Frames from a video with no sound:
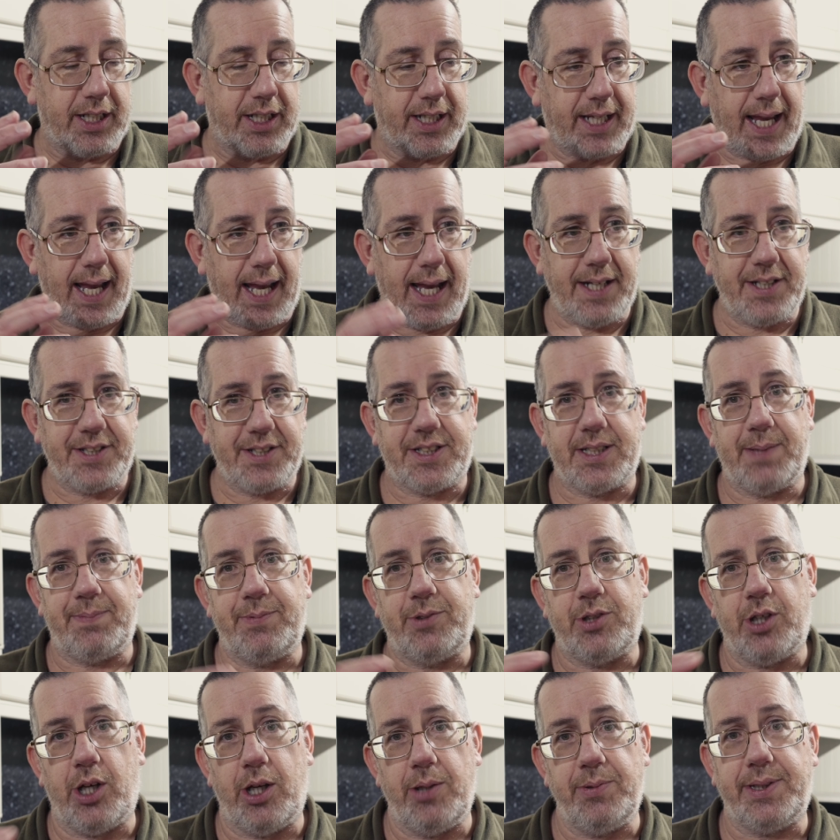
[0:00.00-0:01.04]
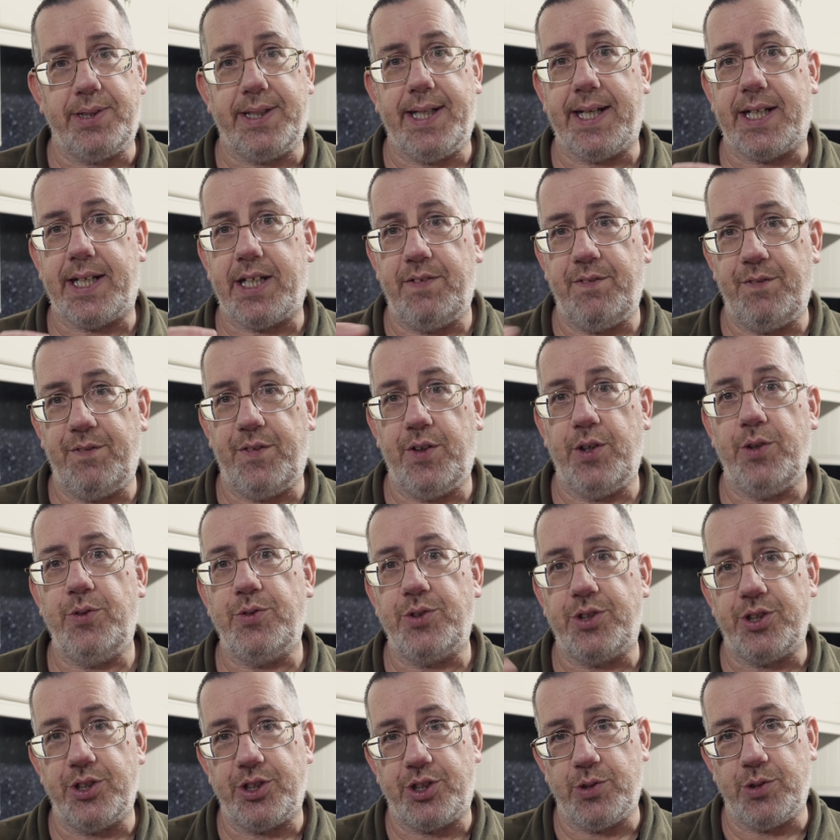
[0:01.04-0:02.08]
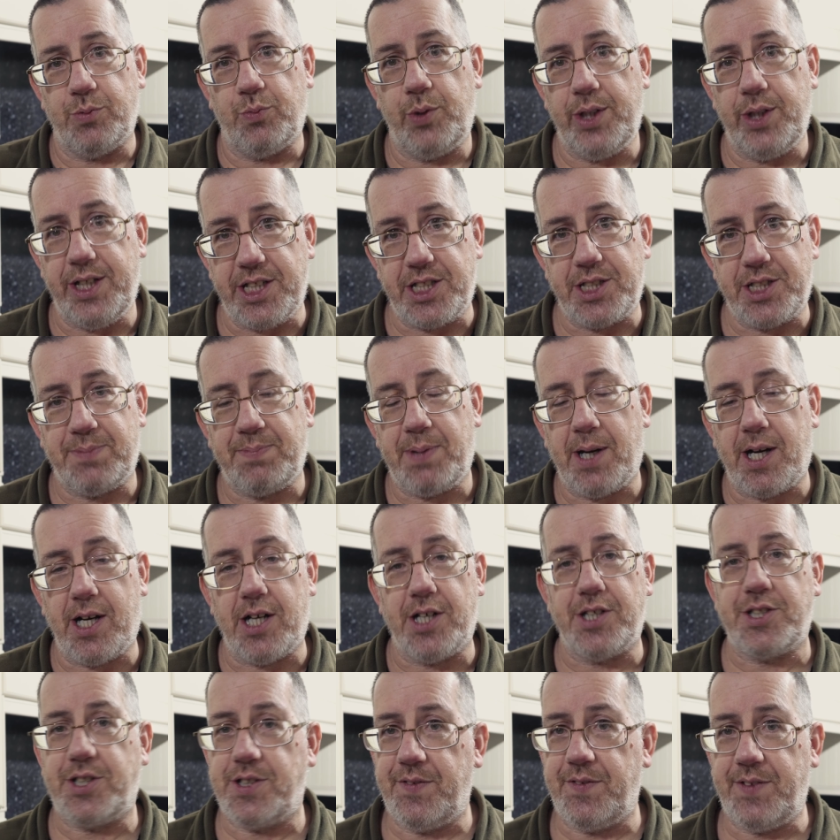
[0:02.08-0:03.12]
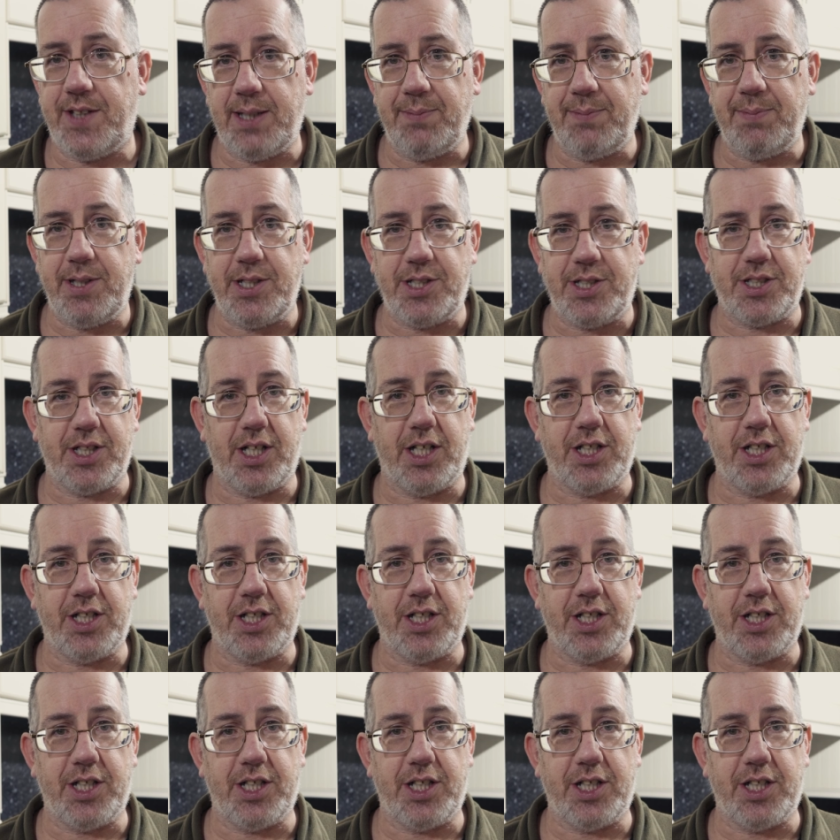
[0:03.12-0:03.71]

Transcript: can sometimes get confused as to which parts of the image